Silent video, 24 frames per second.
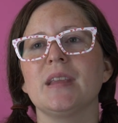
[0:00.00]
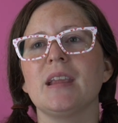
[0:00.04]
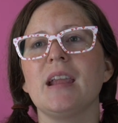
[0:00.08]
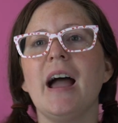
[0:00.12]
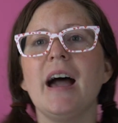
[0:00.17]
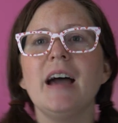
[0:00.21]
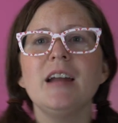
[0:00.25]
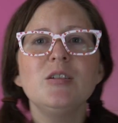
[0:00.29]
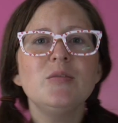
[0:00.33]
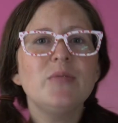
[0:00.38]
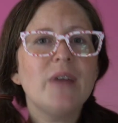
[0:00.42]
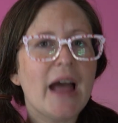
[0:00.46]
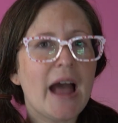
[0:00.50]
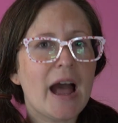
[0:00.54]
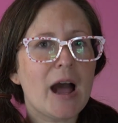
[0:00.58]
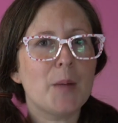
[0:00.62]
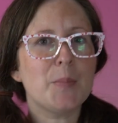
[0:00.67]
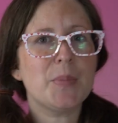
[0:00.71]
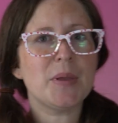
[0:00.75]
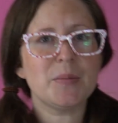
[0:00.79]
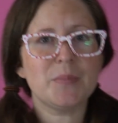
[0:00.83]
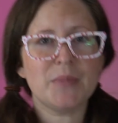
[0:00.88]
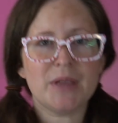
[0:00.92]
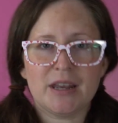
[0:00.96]
kind of a
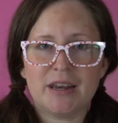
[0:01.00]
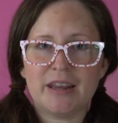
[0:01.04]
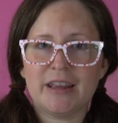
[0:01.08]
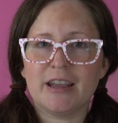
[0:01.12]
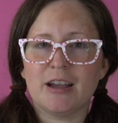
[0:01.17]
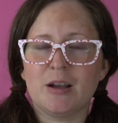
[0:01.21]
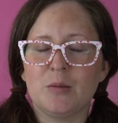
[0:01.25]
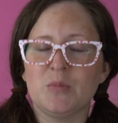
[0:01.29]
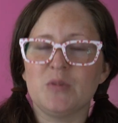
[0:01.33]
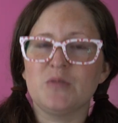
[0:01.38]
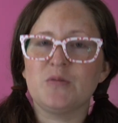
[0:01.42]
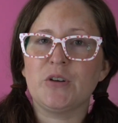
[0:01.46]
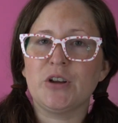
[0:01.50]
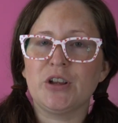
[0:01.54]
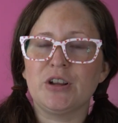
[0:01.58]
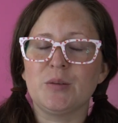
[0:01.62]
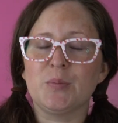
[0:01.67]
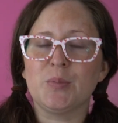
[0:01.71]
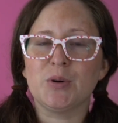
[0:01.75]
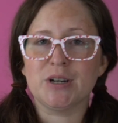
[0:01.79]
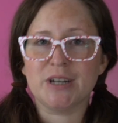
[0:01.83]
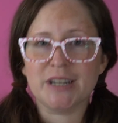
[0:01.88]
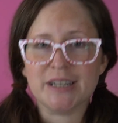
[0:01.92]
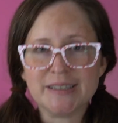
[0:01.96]
happy medium for you
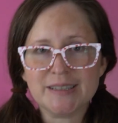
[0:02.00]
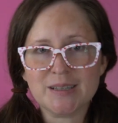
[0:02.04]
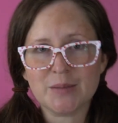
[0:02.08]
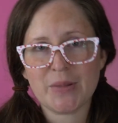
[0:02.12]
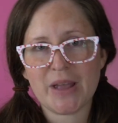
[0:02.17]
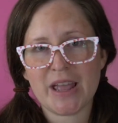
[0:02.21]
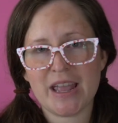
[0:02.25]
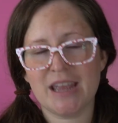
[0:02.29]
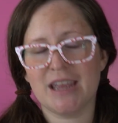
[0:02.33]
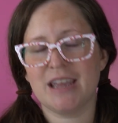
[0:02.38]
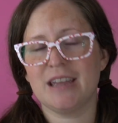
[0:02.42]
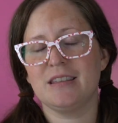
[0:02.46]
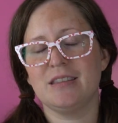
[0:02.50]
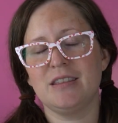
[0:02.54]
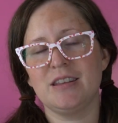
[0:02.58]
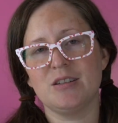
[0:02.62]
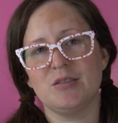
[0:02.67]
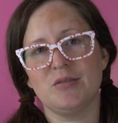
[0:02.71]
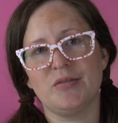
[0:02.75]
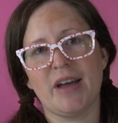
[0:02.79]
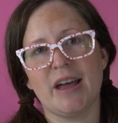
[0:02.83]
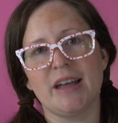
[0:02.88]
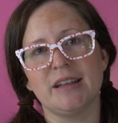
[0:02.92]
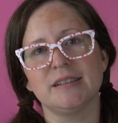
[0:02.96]
to participate in the
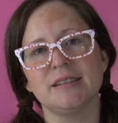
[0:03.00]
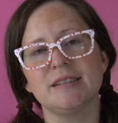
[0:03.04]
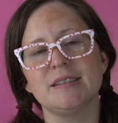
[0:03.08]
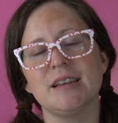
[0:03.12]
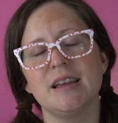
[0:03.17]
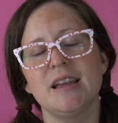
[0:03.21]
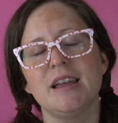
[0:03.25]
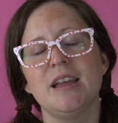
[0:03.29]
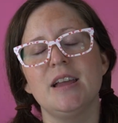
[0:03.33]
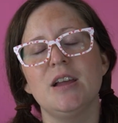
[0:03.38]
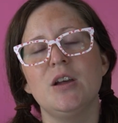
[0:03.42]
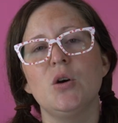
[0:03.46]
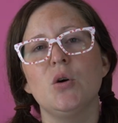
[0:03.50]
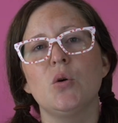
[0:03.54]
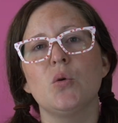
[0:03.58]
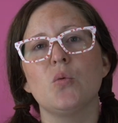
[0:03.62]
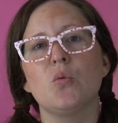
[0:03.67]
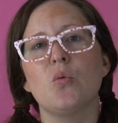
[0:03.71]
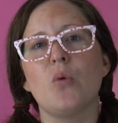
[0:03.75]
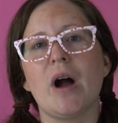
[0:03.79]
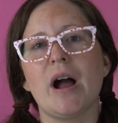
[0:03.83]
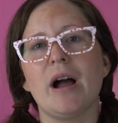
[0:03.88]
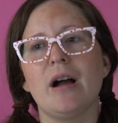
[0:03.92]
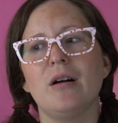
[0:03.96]
event
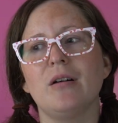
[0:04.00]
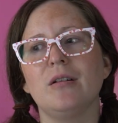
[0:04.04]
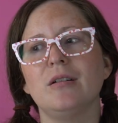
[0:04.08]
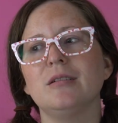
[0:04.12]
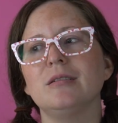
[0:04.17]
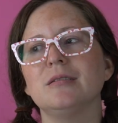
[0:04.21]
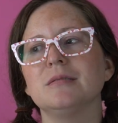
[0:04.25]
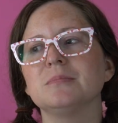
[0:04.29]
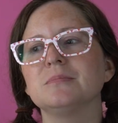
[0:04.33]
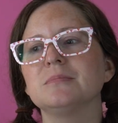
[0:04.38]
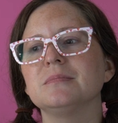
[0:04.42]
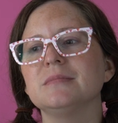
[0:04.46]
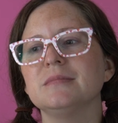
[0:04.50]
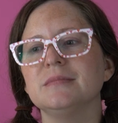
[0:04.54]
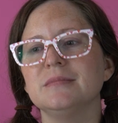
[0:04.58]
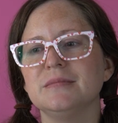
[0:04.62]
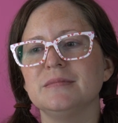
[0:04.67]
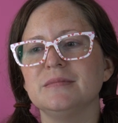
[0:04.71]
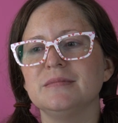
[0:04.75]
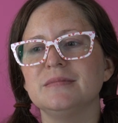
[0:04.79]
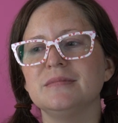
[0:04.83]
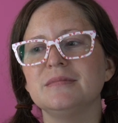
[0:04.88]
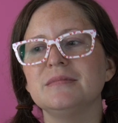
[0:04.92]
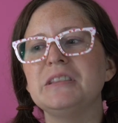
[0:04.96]
while
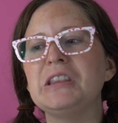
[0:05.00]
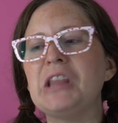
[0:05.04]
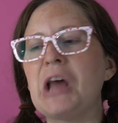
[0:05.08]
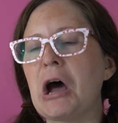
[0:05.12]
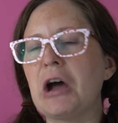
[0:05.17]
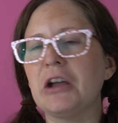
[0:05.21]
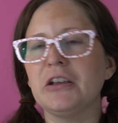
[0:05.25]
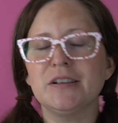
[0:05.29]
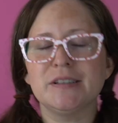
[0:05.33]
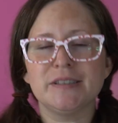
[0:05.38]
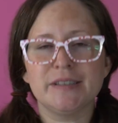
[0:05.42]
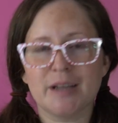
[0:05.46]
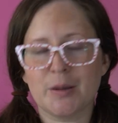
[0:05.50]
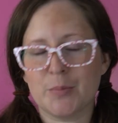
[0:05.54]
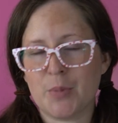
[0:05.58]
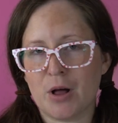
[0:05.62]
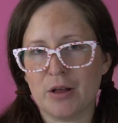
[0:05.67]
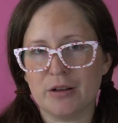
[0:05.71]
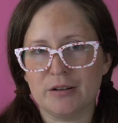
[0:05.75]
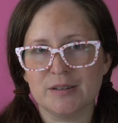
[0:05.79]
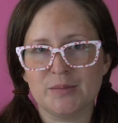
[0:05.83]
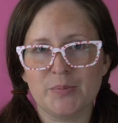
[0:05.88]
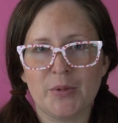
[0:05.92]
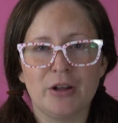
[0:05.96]
not using up
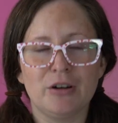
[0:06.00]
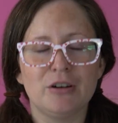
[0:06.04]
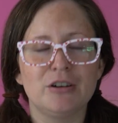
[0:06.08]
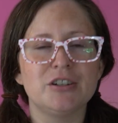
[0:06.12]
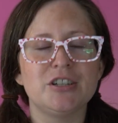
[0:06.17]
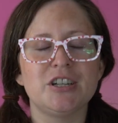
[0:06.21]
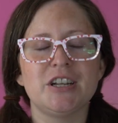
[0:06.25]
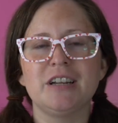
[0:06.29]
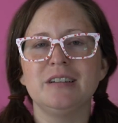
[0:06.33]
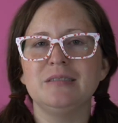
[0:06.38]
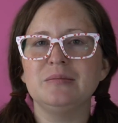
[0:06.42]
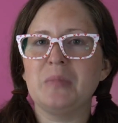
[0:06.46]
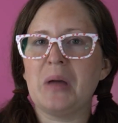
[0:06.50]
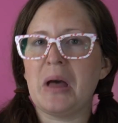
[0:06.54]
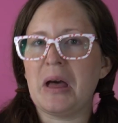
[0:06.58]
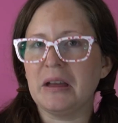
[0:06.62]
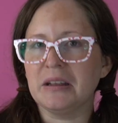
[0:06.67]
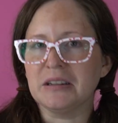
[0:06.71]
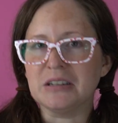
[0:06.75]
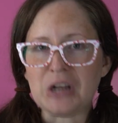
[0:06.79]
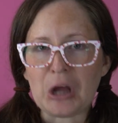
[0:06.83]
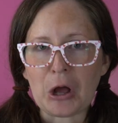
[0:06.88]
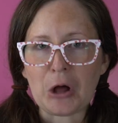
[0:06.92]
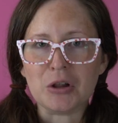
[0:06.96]
all your spell energy
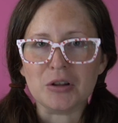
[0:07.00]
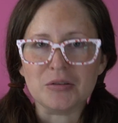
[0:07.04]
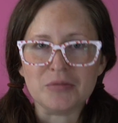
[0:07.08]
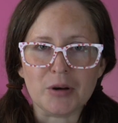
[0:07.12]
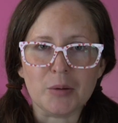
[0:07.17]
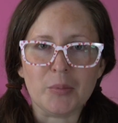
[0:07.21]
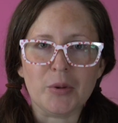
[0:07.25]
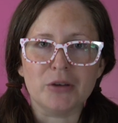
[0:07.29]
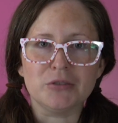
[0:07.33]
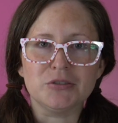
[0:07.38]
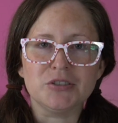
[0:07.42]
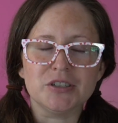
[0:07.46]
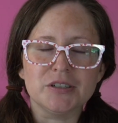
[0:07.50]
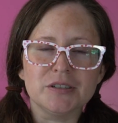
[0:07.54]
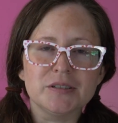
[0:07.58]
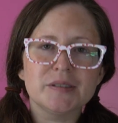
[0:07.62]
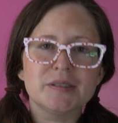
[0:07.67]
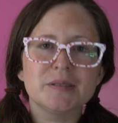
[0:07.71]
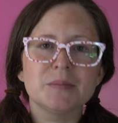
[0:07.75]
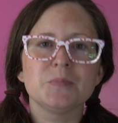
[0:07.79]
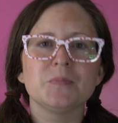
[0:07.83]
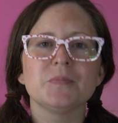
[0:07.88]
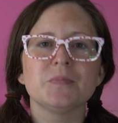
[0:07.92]
and all of your potions.